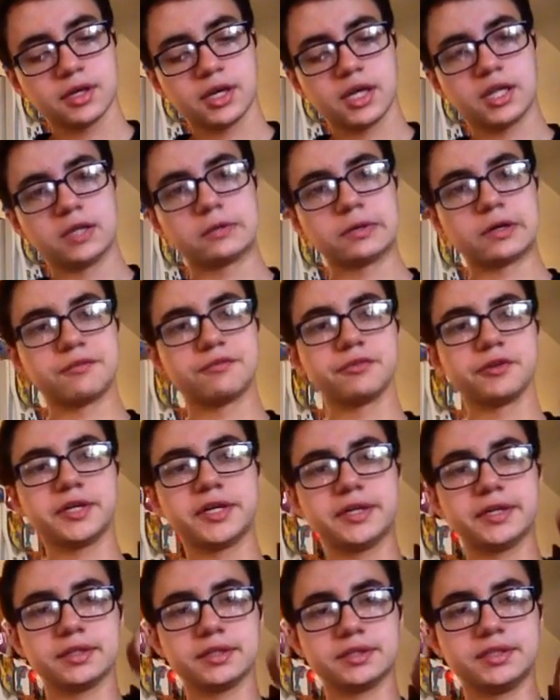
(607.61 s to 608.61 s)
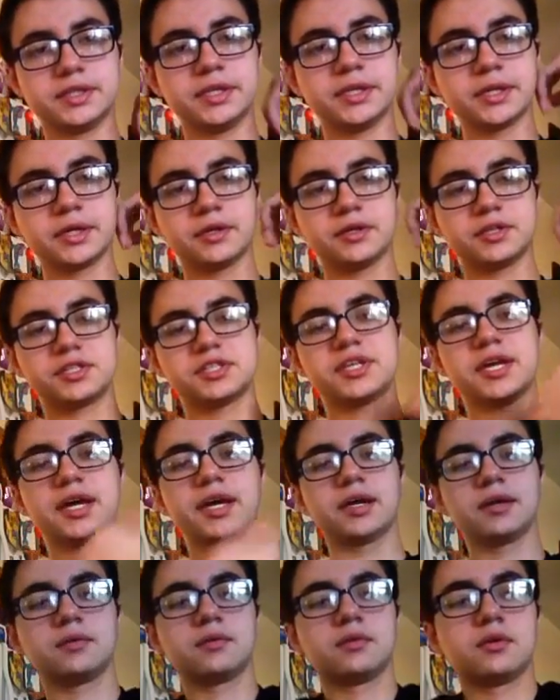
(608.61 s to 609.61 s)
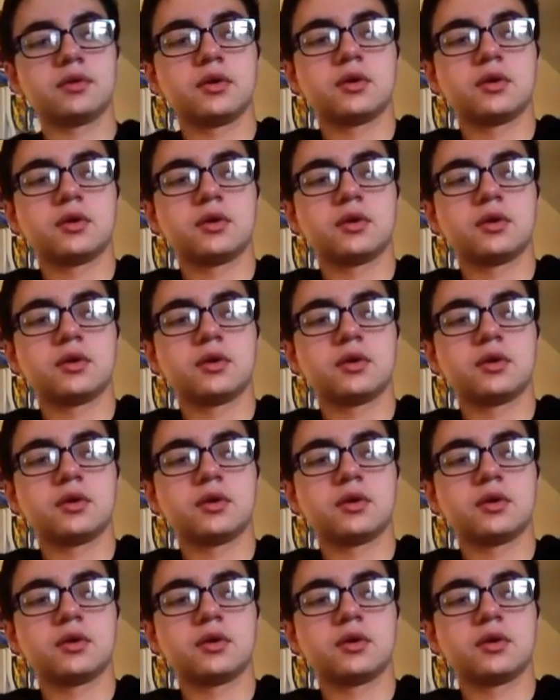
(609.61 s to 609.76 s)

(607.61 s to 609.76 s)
And the referee didn't understand